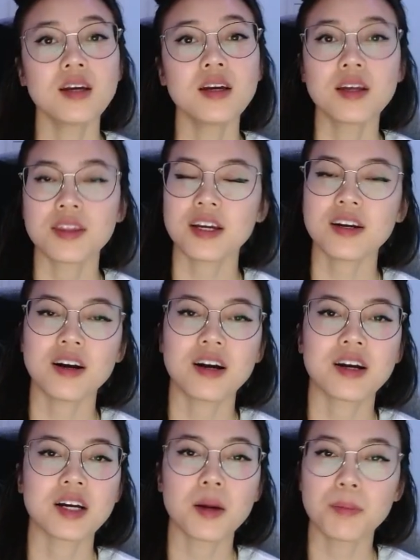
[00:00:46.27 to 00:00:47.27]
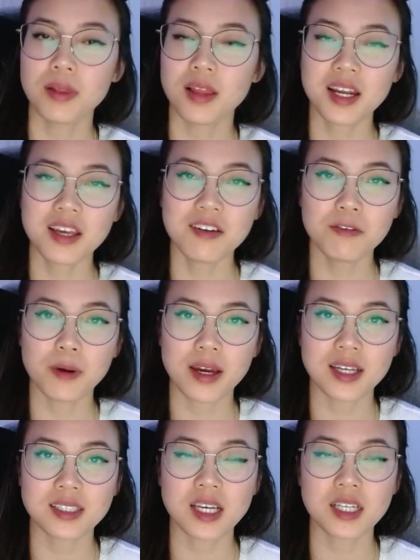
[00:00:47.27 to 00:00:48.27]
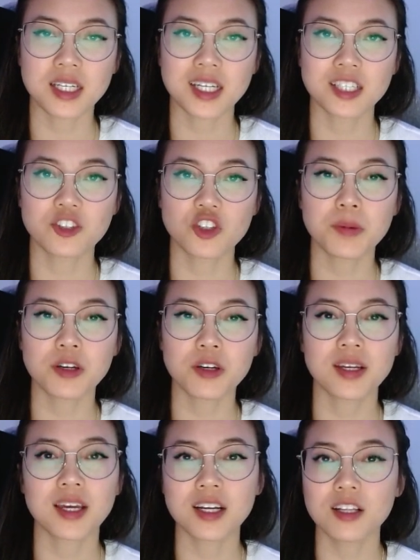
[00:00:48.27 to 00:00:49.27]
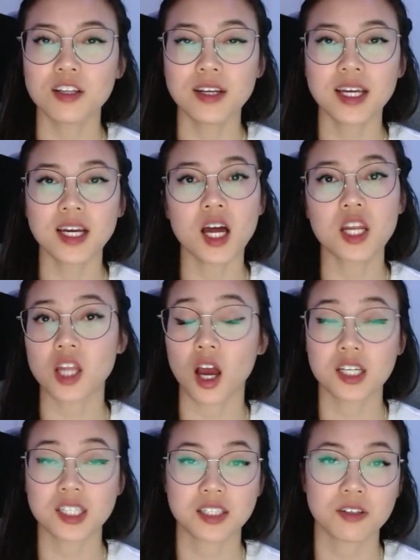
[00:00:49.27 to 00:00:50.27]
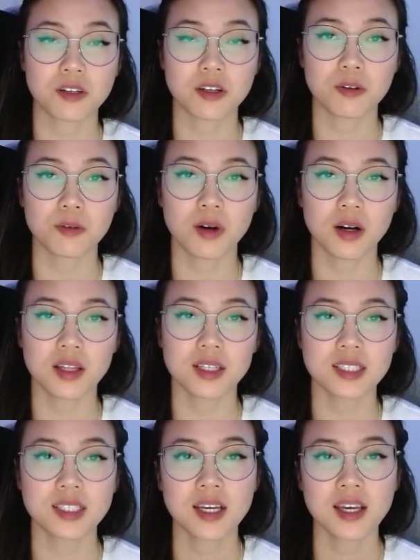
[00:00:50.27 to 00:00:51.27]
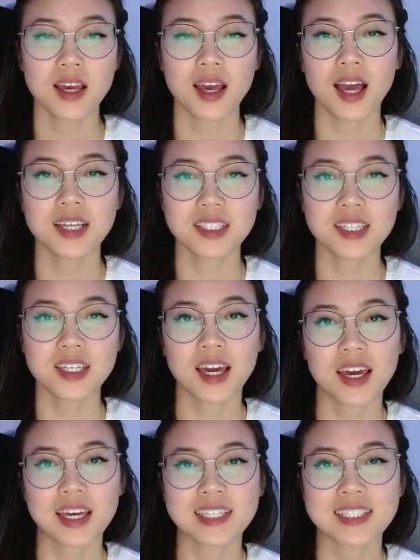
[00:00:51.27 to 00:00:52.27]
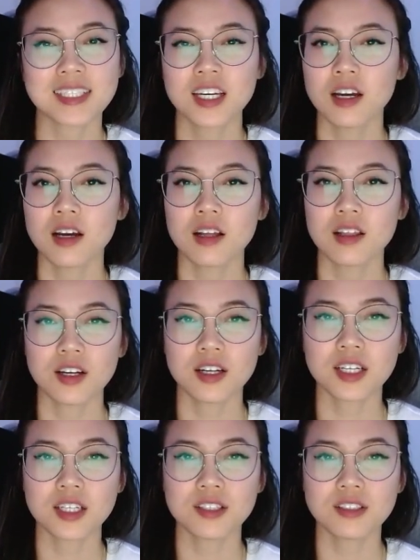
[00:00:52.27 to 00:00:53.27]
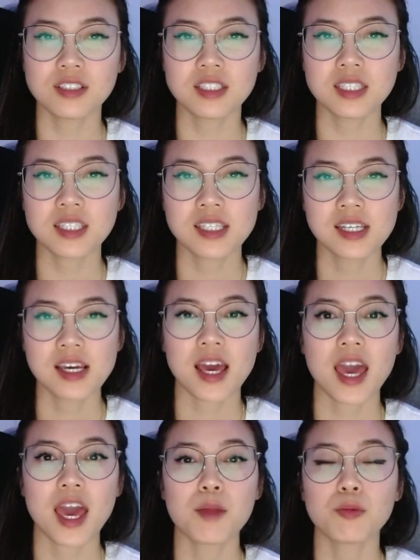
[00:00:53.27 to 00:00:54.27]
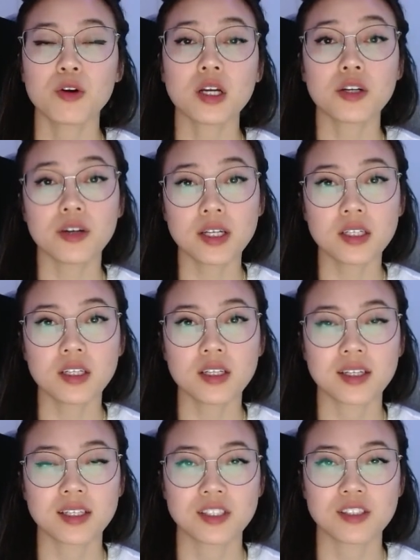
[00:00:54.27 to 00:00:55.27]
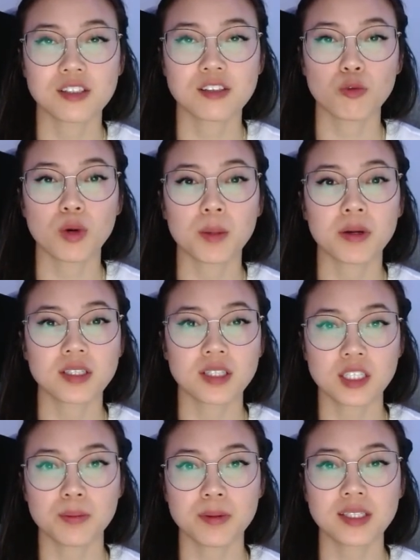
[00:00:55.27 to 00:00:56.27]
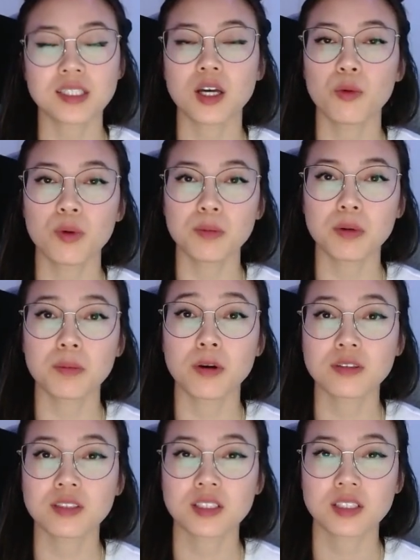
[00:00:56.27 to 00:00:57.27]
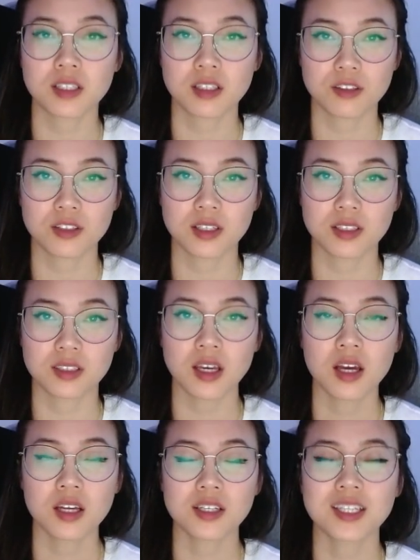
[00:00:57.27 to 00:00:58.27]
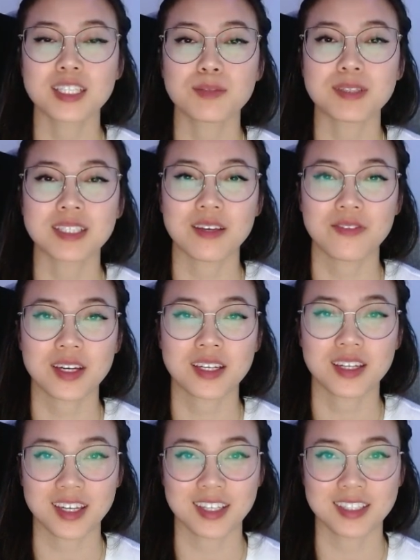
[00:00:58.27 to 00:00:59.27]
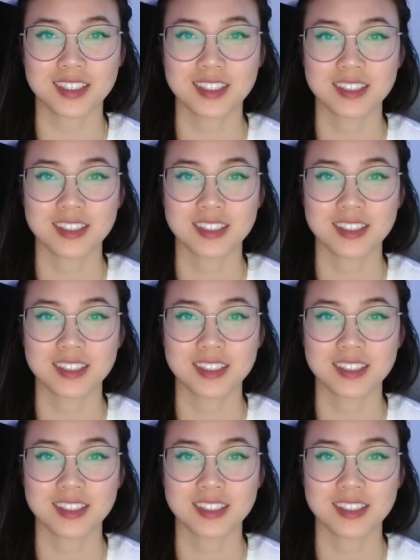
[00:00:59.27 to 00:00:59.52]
There are plenty of ways to contribute, including non-custodial wallets, SDKs, learning tools, and more critical issues where participants will propose their solutions to the specific needs.